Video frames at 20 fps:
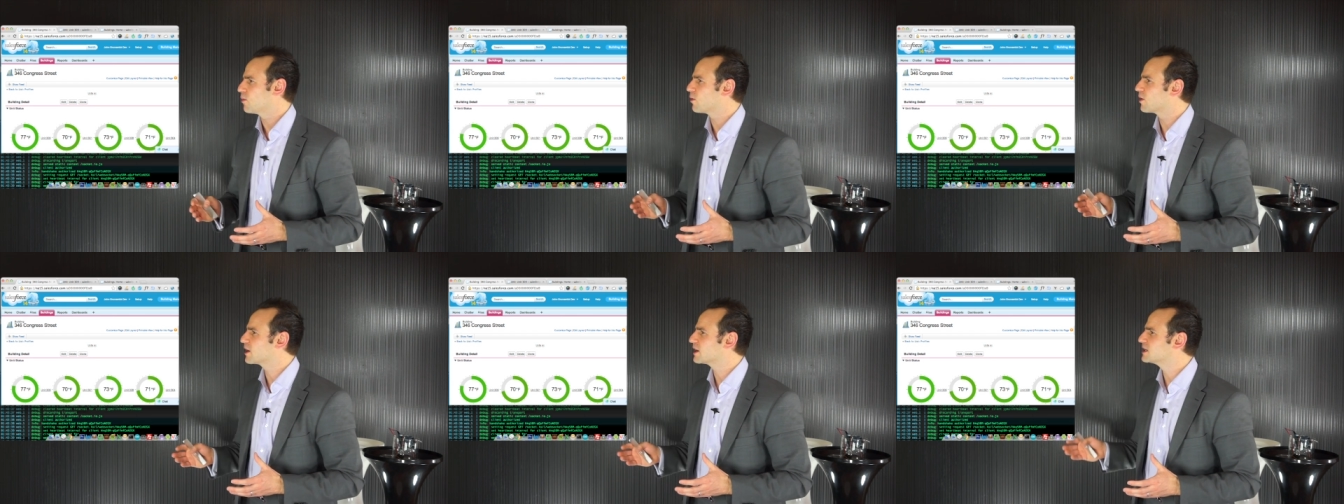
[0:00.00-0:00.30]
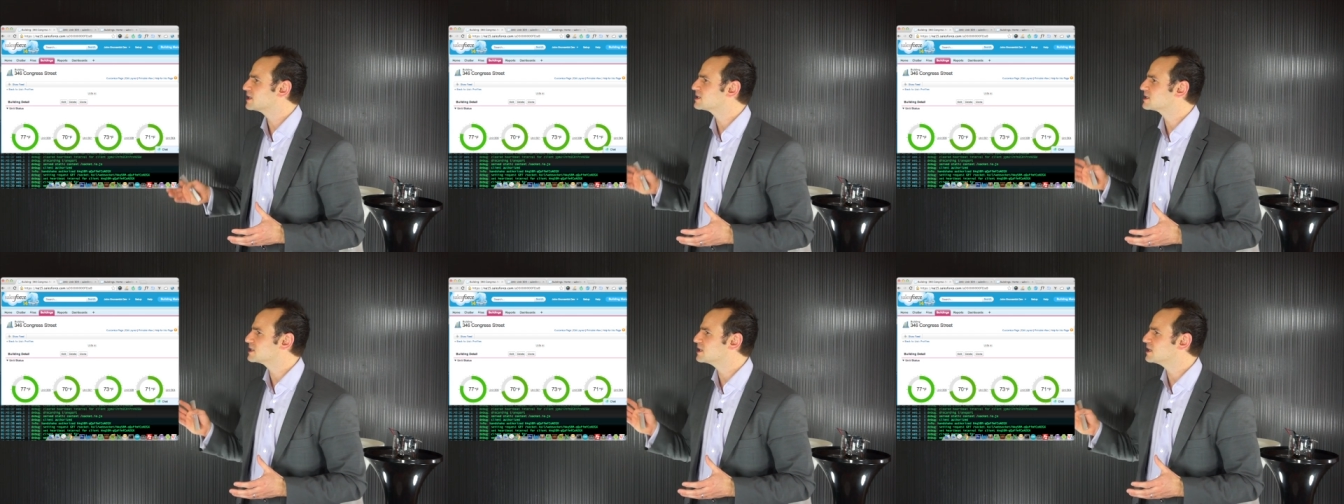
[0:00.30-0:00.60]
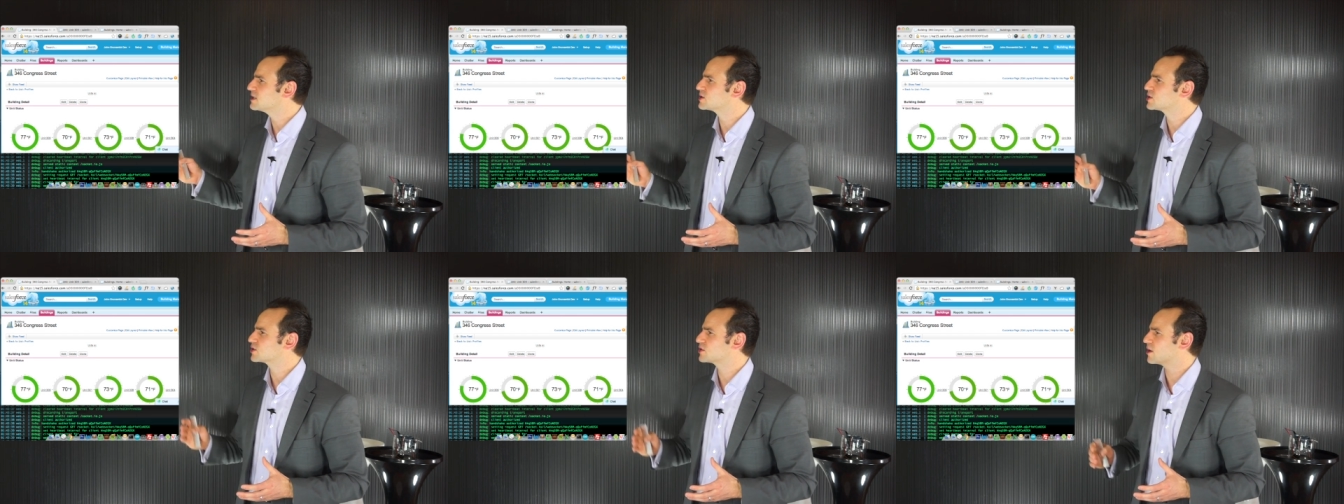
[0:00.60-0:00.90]
We're going to
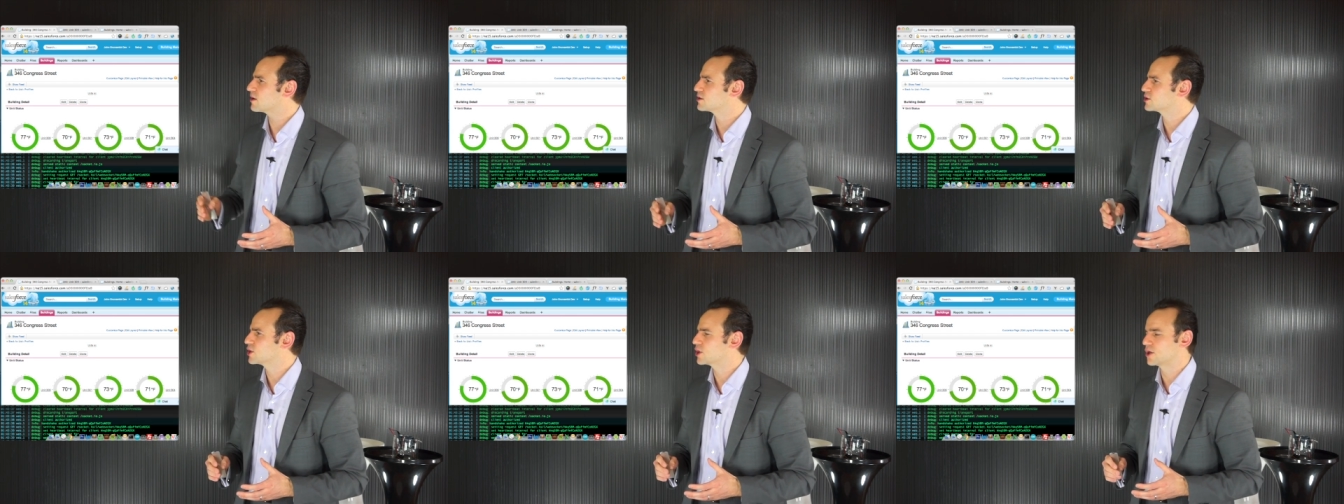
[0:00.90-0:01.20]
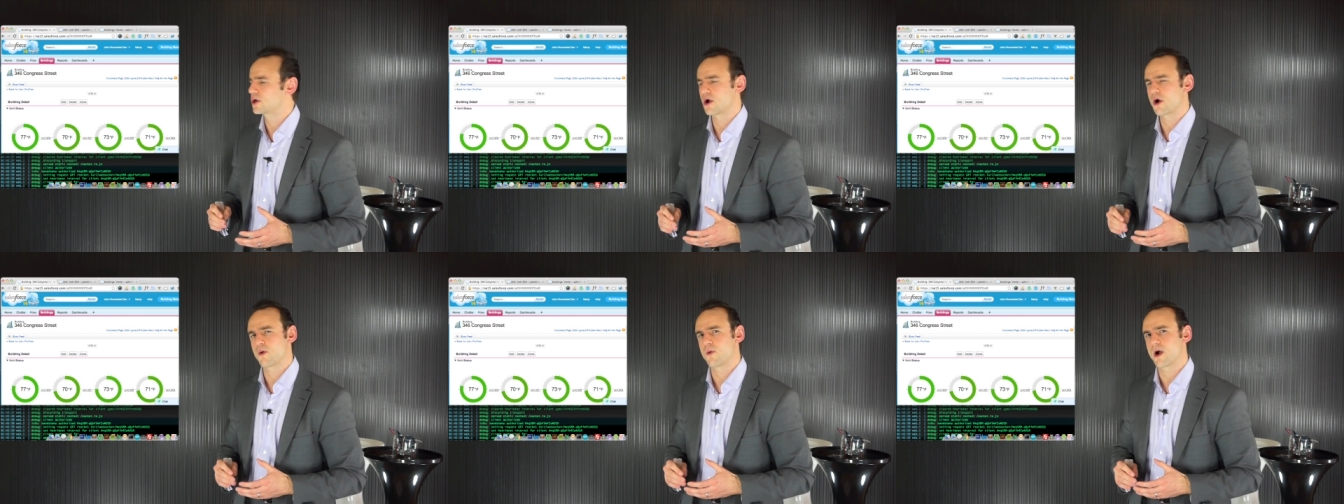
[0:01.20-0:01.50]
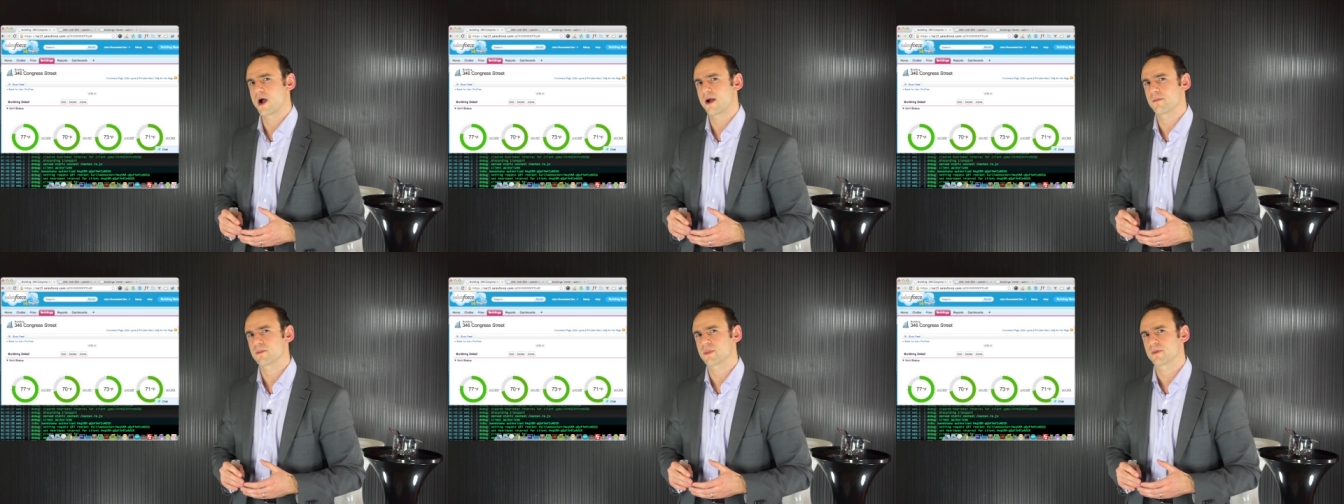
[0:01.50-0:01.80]
see it start to go
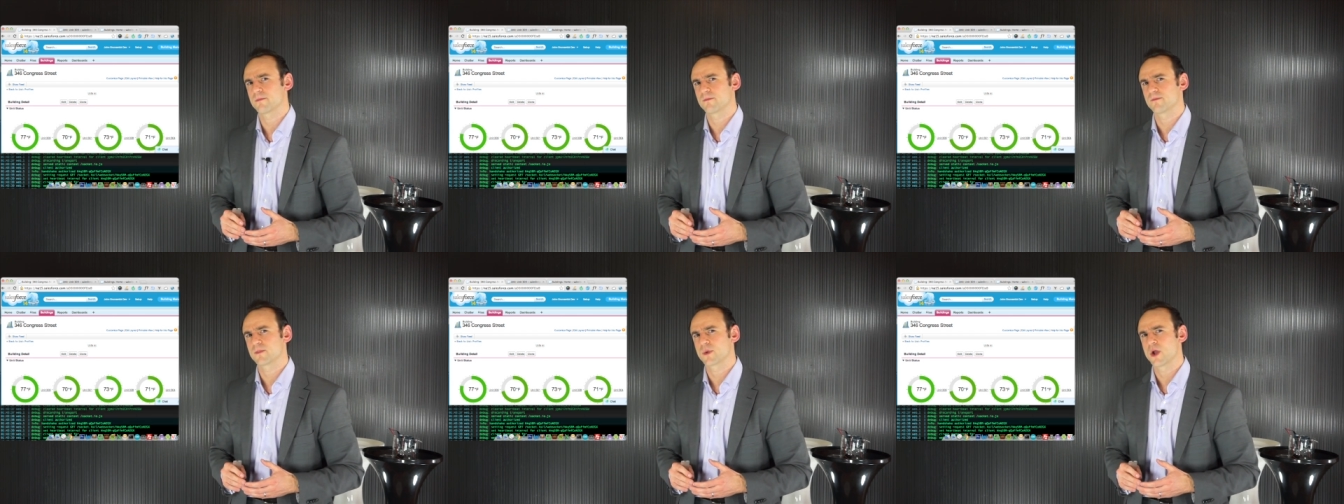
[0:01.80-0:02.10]
up.